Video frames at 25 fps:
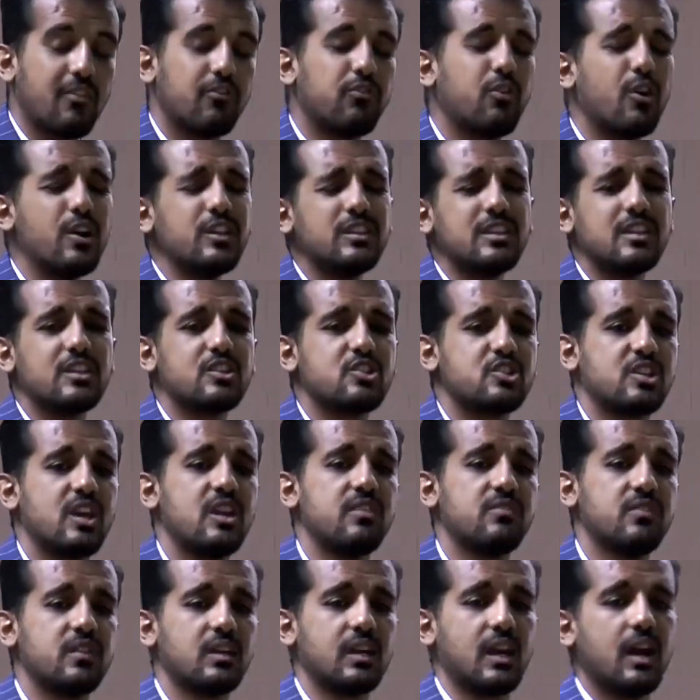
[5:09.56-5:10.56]
avoiding
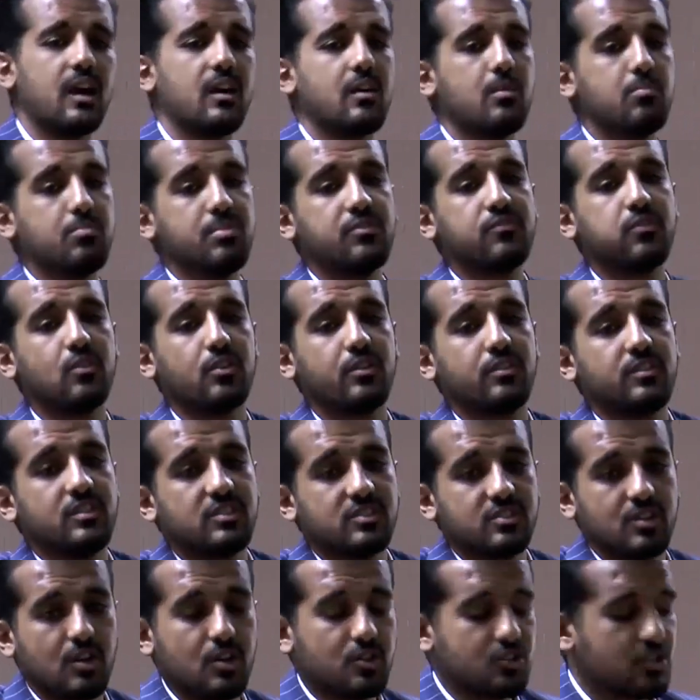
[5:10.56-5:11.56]
shaving before
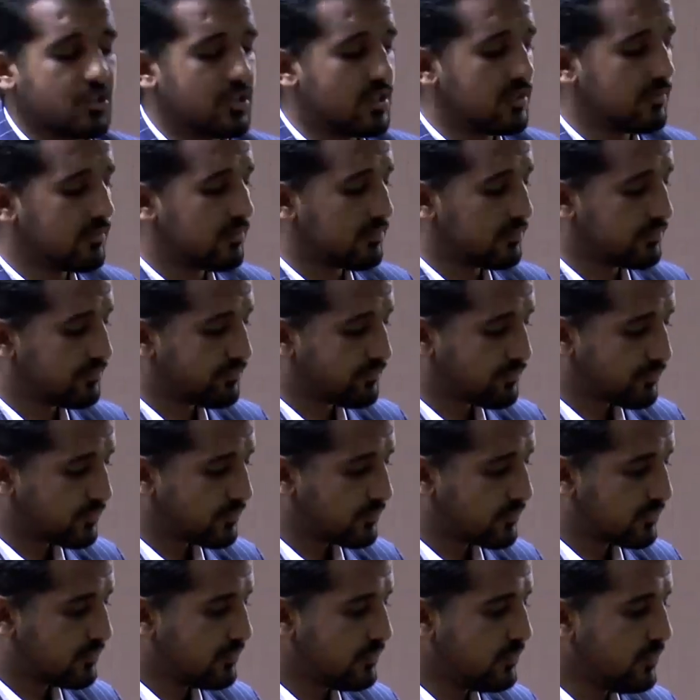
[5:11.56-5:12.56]
the surgery,
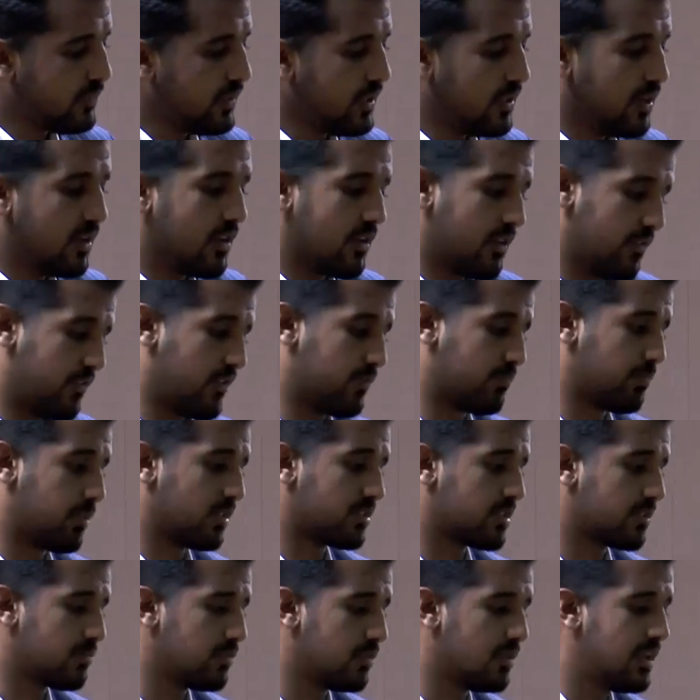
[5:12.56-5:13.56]
if
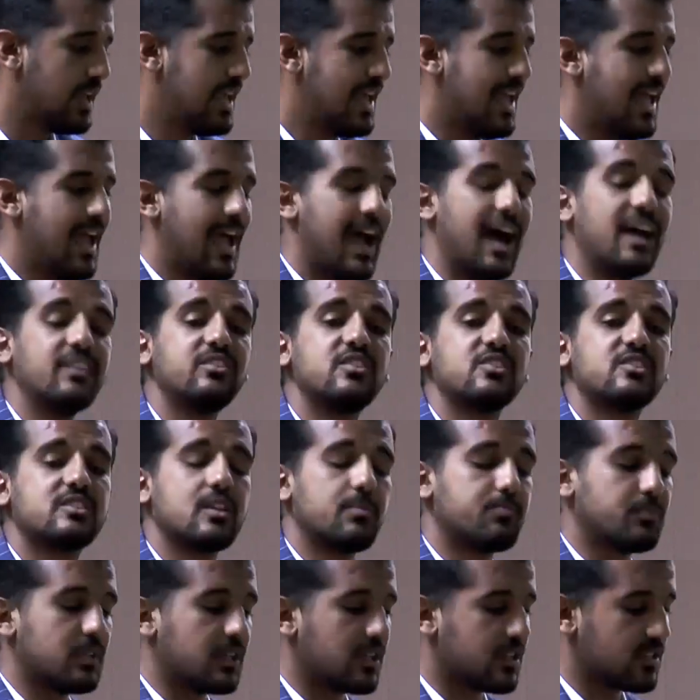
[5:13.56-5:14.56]
it's possible,
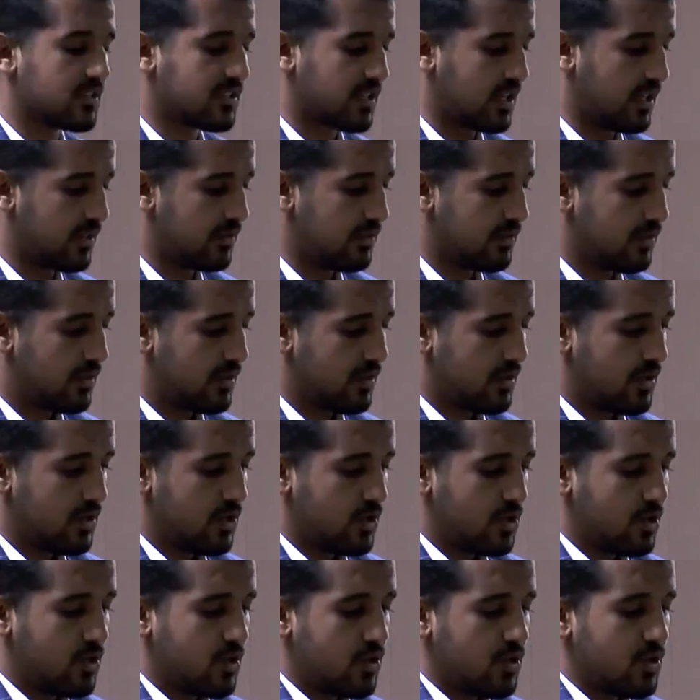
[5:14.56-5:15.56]
antiseptic skin,
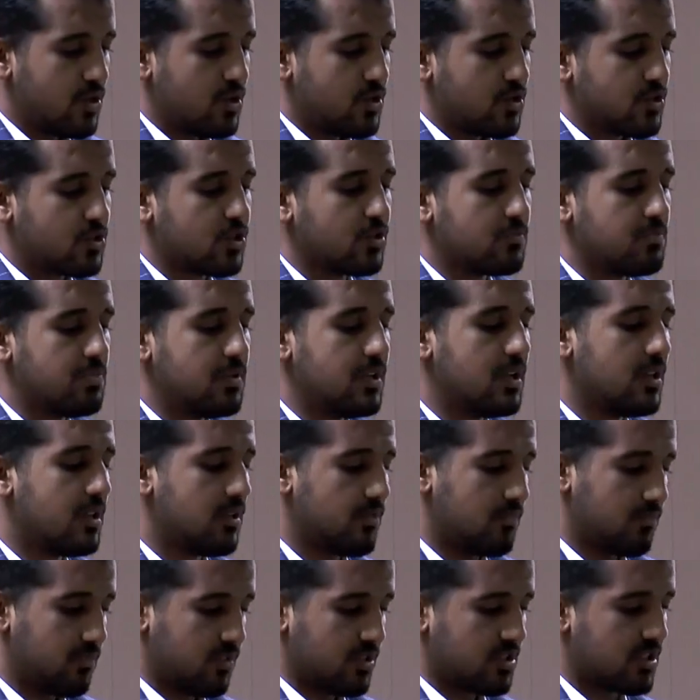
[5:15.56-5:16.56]
should
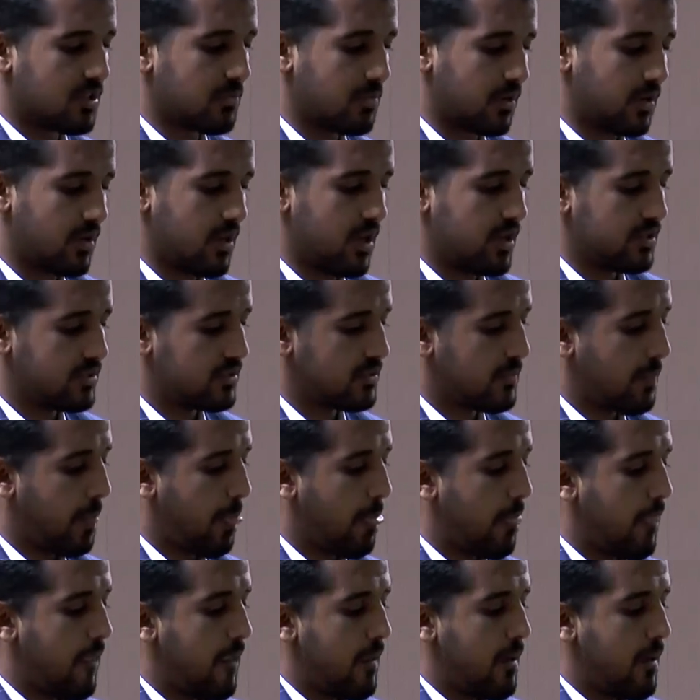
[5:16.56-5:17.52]
be cerebralized